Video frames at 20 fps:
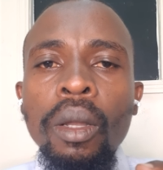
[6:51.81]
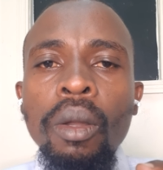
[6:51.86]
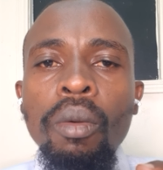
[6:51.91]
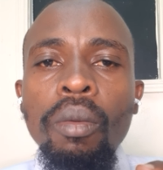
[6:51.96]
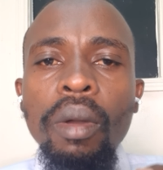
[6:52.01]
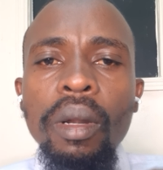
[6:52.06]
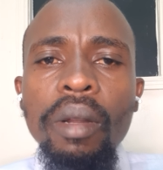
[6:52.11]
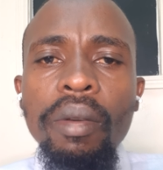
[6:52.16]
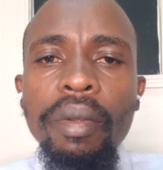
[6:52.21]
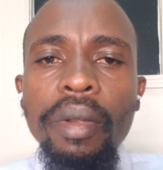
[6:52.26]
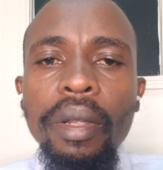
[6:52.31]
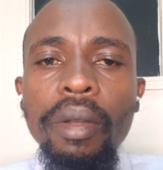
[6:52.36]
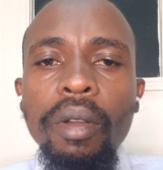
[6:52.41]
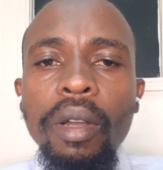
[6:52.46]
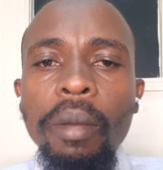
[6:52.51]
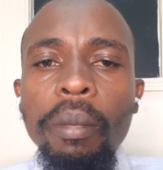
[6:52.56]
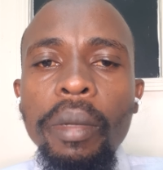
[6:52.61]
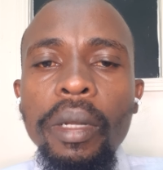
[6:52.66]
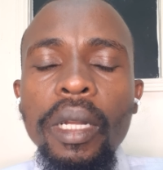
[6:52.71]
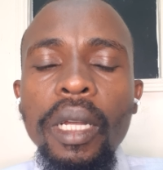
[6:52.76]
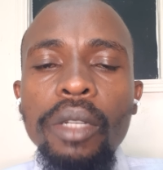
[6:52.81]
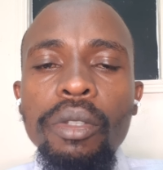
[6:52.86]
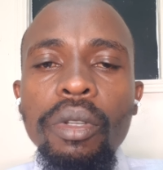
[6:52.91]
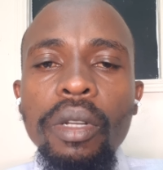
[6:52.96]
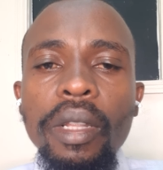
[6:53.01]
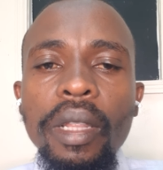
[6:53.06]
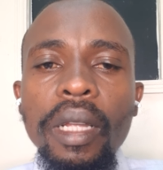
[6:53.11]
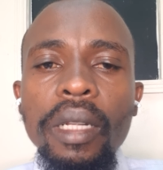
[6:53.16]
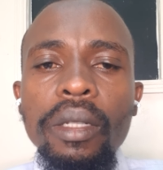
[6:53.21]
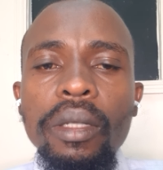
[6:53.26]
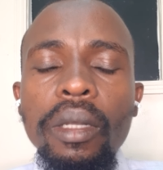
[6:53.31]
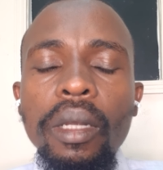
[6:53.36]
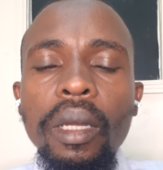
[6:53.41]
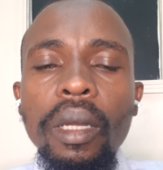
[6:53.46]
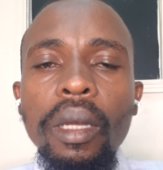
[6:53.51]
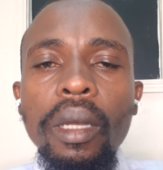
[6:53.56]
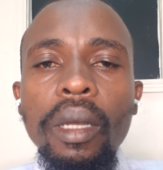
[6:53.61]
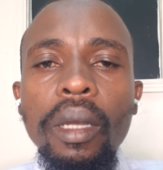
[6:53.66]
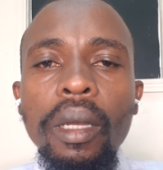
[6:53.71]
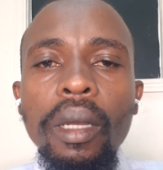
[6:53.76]
One of the requirements actually
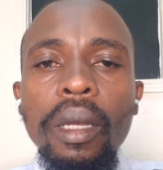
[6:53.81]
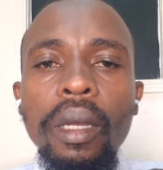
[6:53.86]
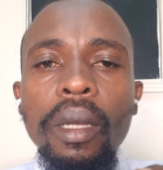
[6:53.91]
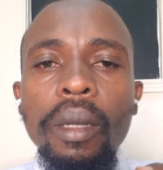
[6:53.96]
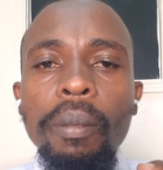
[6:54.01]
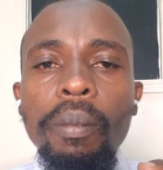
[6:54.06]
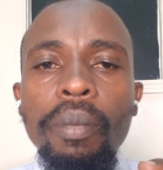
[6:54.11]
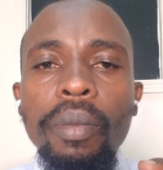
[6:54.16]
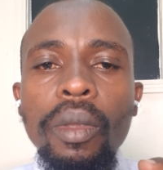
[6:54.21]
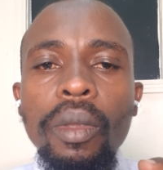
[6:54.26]
that